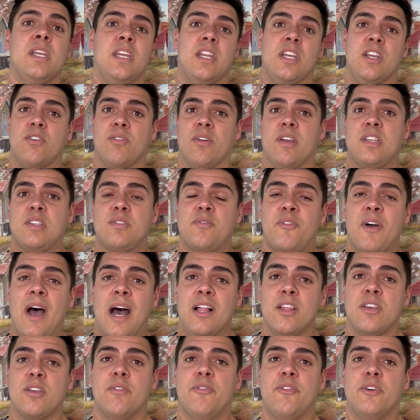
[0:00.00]
and increase
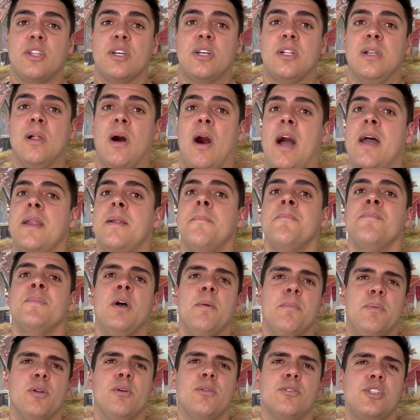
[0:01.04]
value for the client,
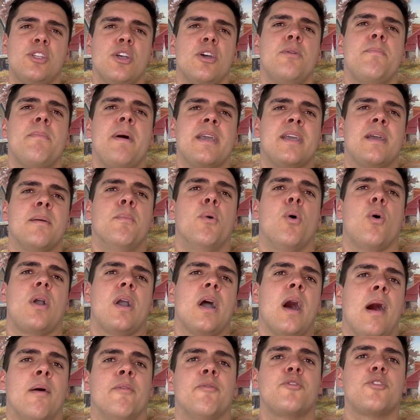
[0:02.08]
but also to make it more
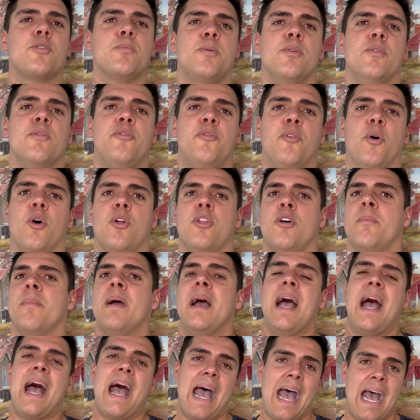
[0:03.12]
comfortable for them
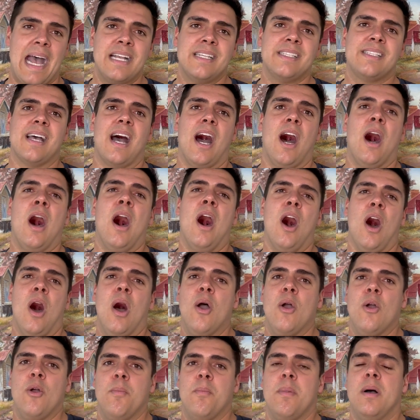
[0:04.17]
as a
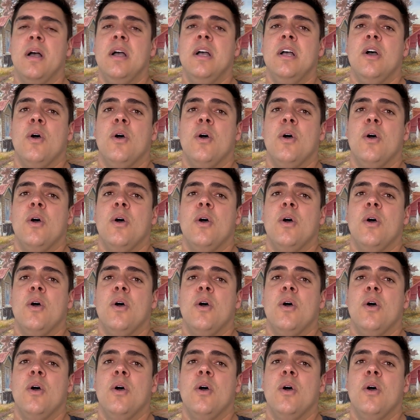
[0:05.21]
home.